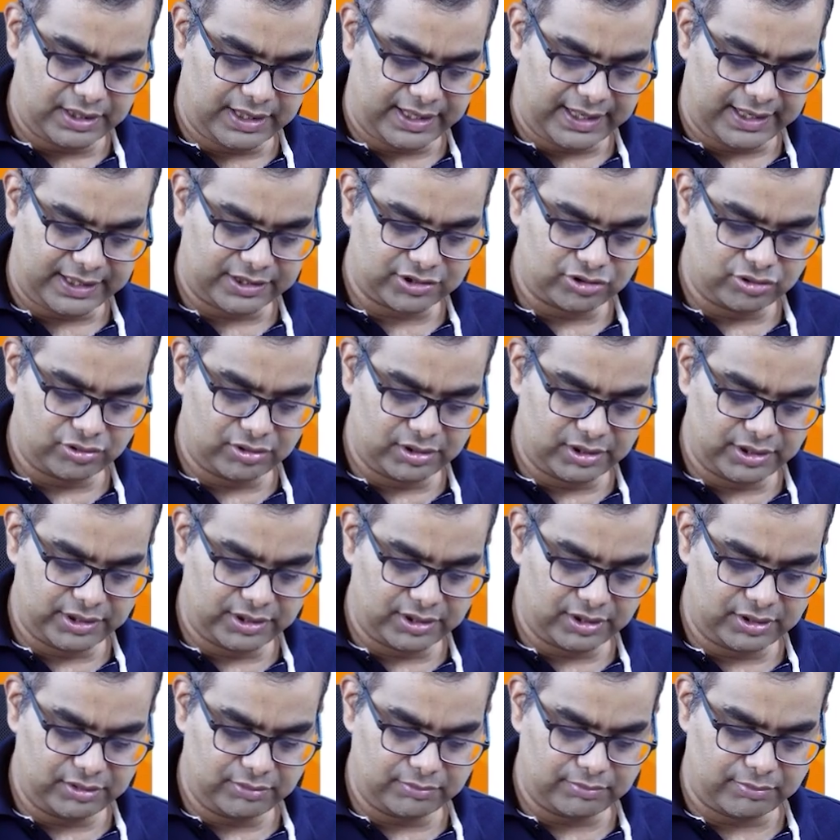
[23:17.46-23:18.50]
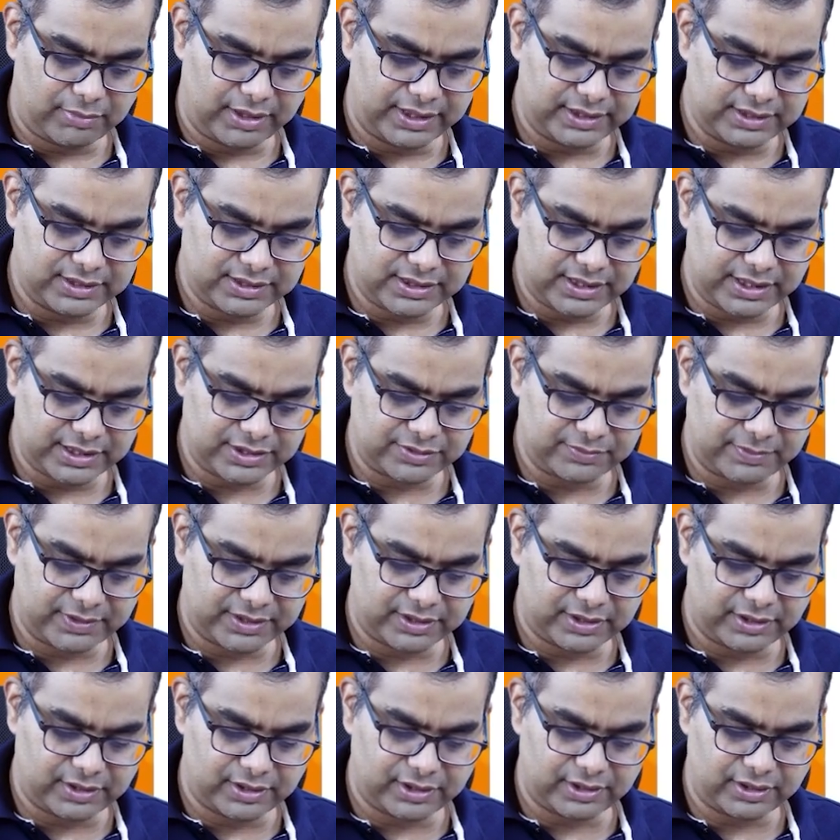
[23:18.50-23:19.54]
actual return minus
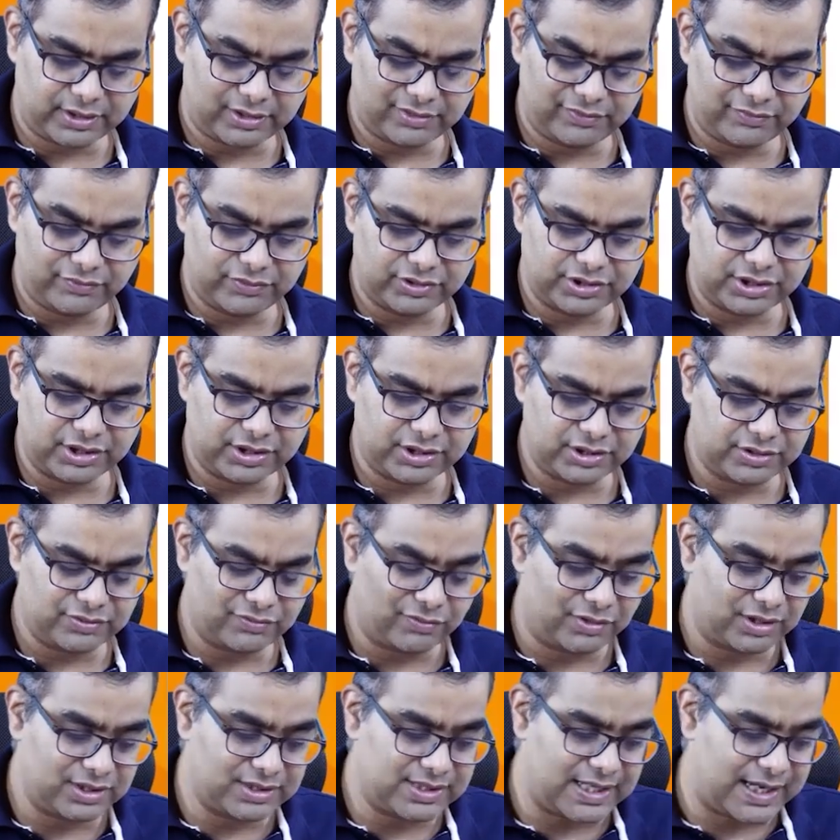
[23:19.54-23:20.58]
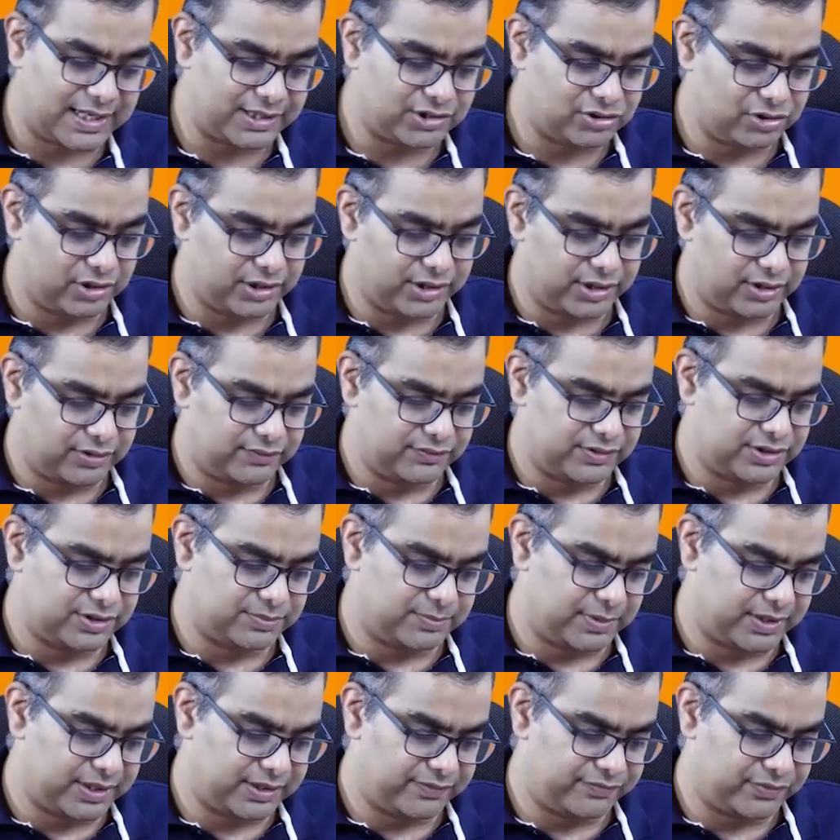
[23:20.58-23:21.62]
expected return, which is what is the actual return of this
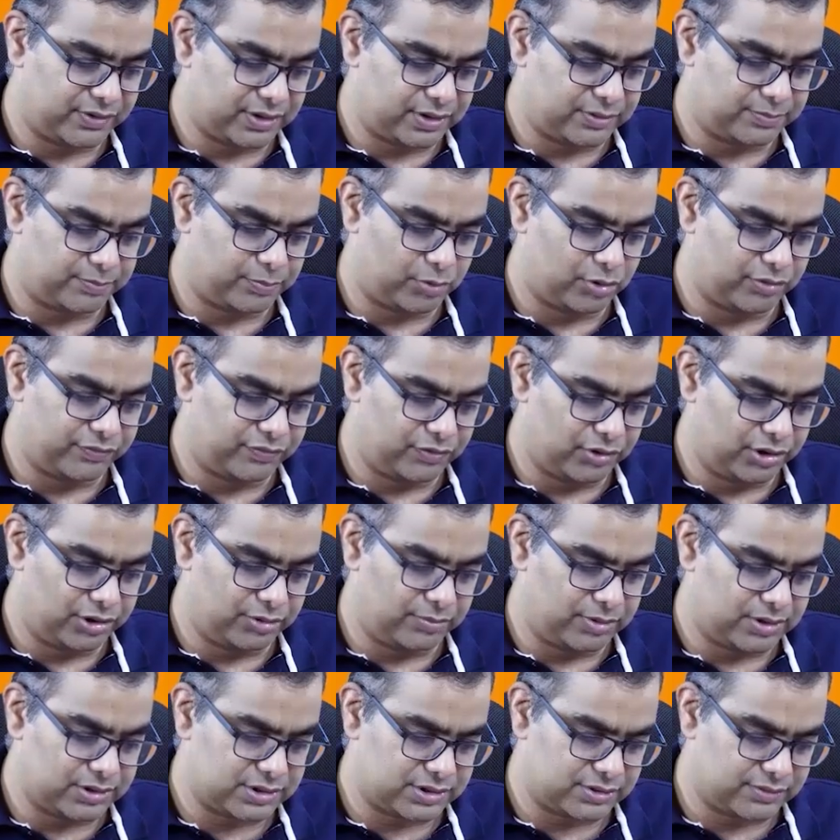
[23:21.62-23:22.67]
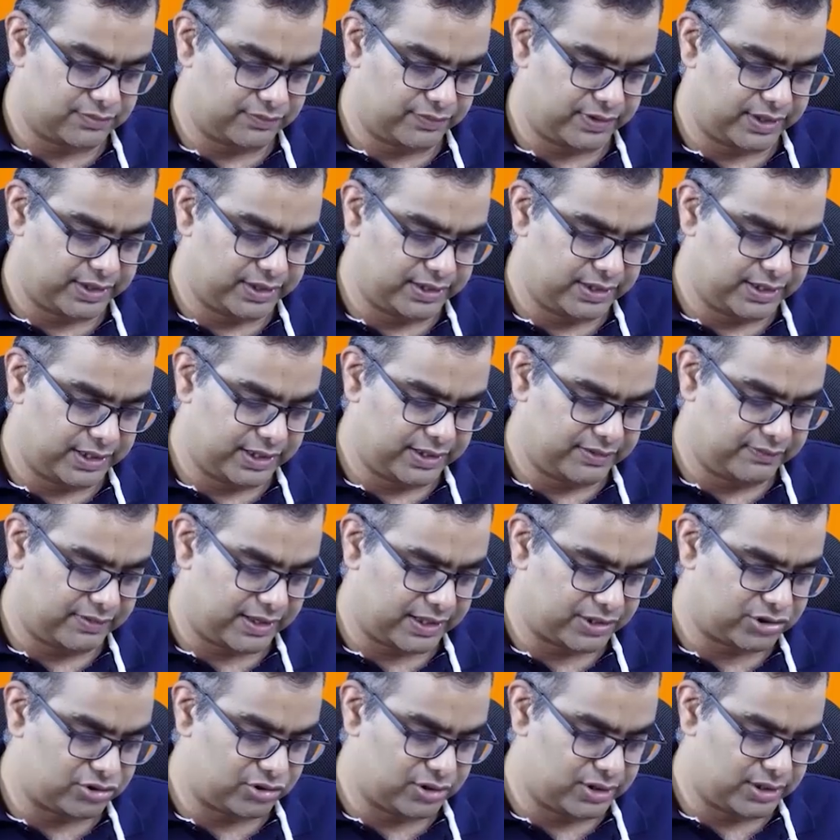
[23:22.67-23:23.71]
particular portfolio bus? Where did they give
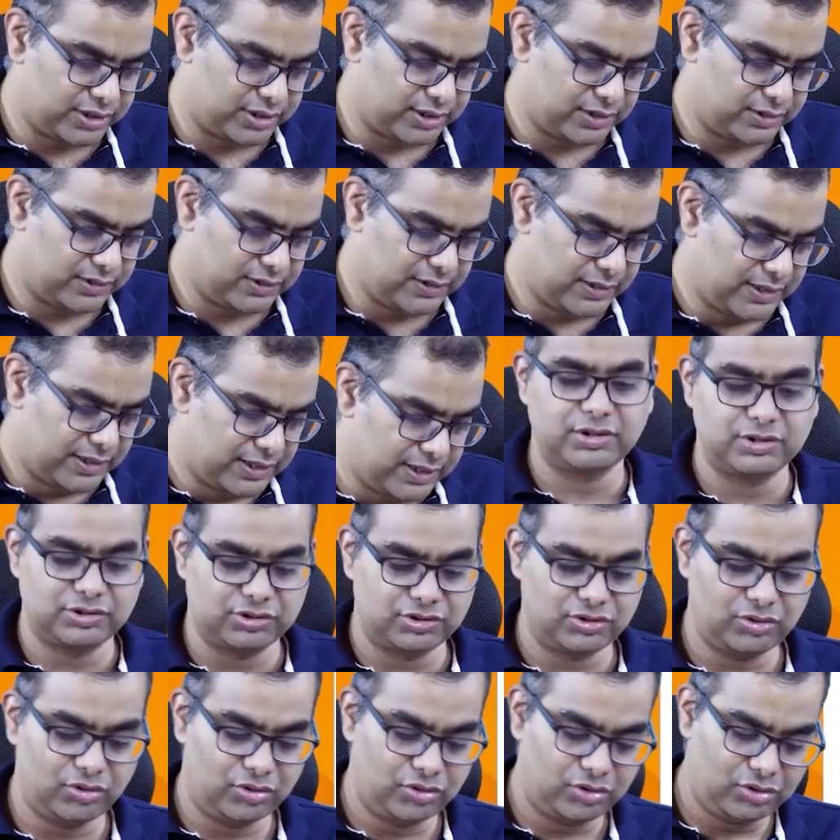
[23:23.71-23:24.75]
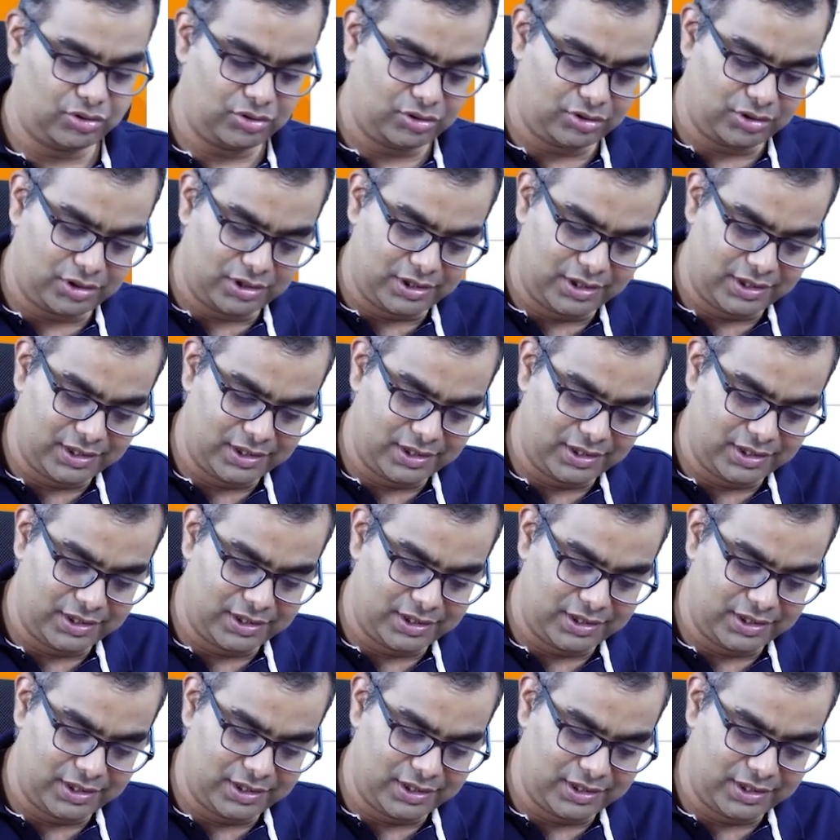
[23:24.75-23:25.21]
actual return? So